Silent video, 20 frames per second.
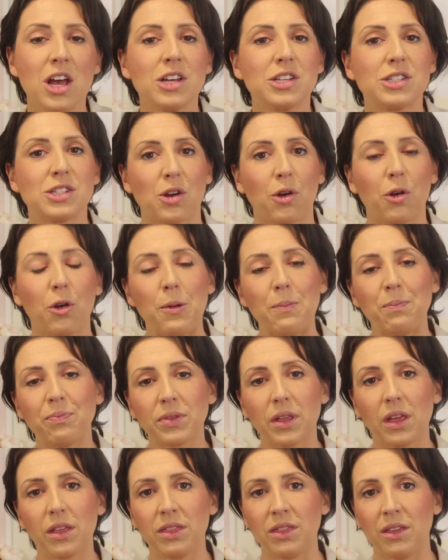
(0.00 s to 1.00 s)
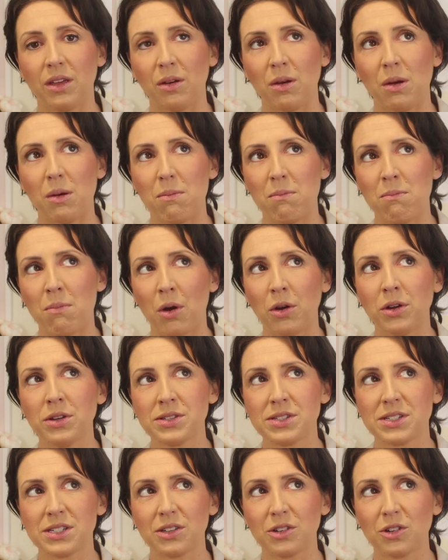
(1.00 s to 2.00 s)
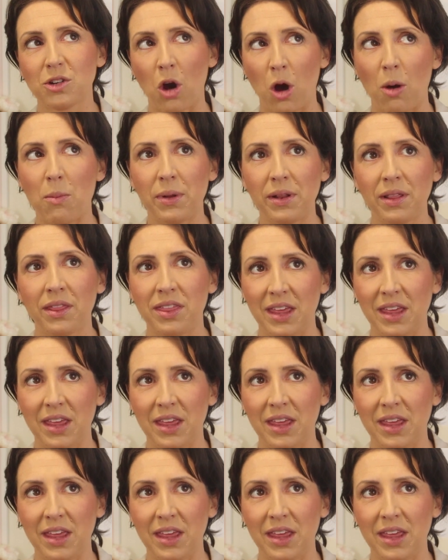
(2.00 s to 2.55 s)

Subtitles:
So the most common